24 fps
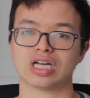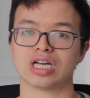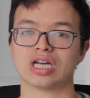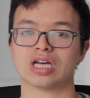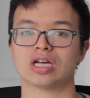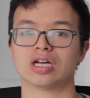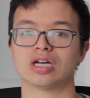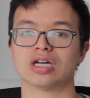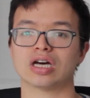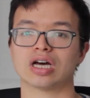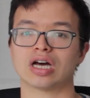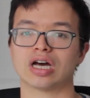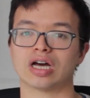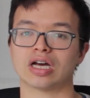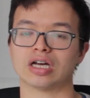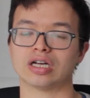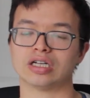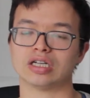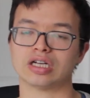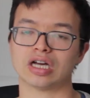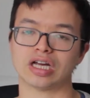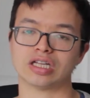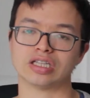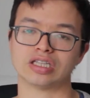And
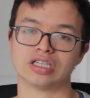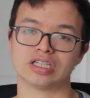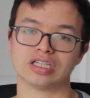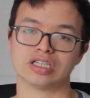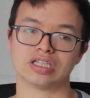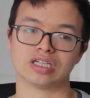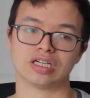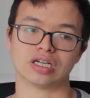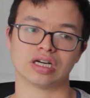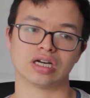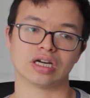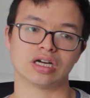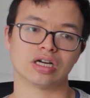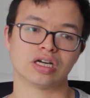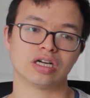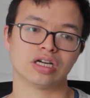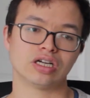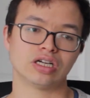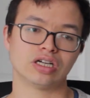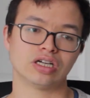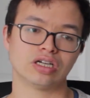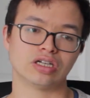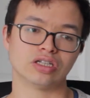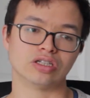I think
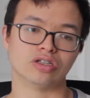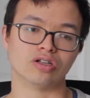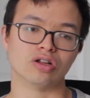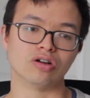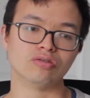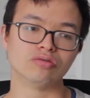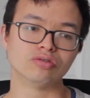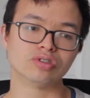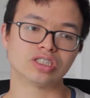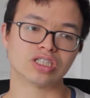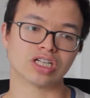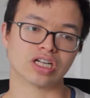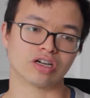those